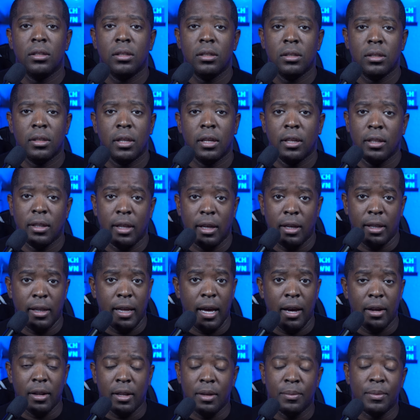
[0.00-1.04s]
They, they
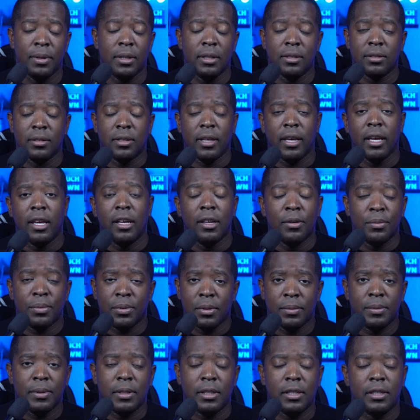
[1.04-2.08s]
allowed him and his camp,
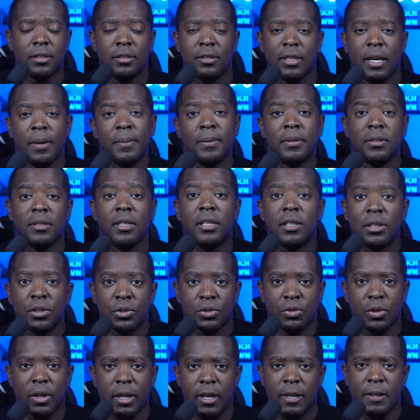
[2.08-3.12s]
him and his team to seek a
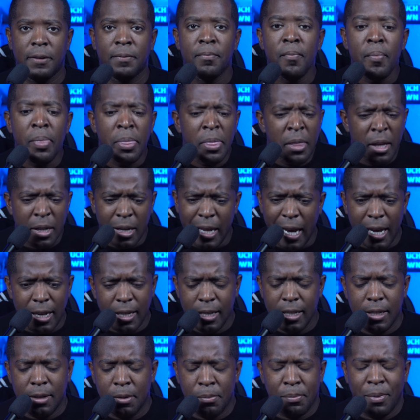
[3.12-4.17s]
trade, not
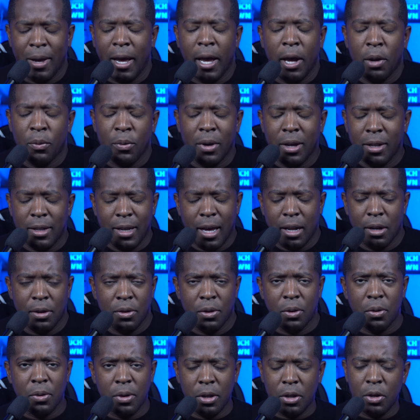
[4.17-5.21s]
in a bad way, not in
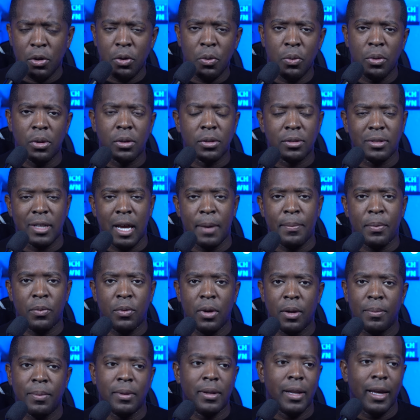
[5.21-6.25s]
no ill will type of
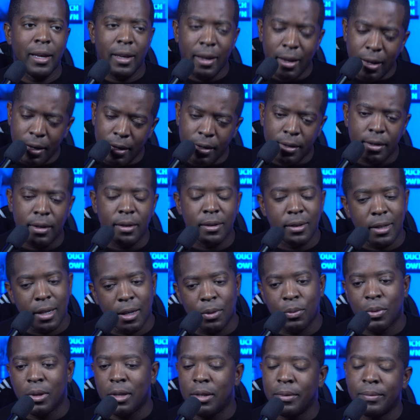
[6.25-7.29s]
way, but like, hey, okay,
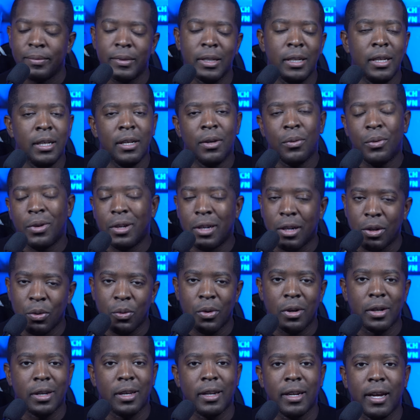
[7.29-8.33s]
we, we couldn't
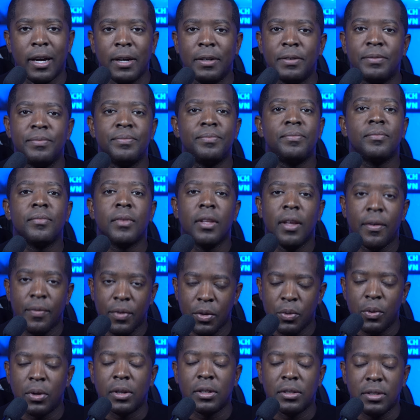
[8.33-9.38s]
work it out. If
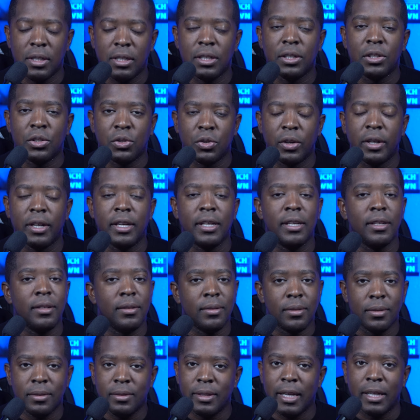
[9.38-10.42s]
you want to seek a trade,
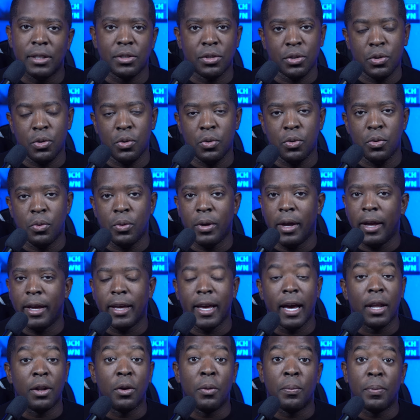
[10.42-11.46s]
that's cool. We ain't
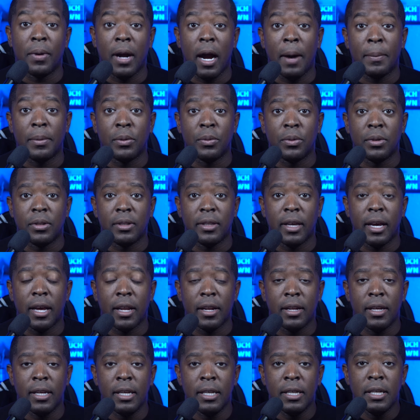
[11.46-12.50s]
got no problem with that.
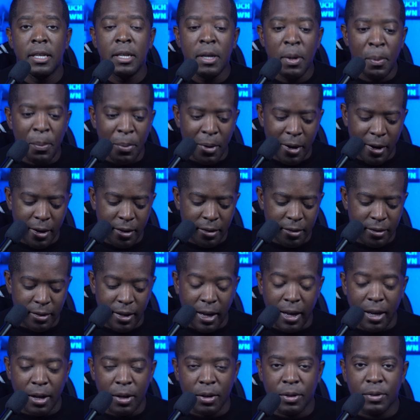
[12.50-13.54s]
But
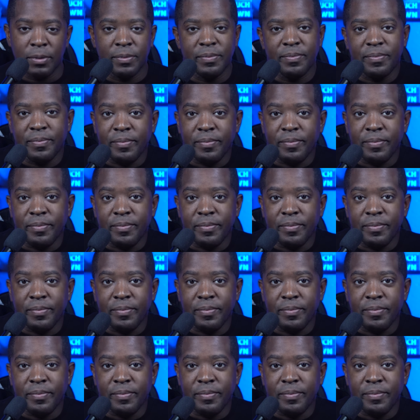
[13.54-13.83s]
now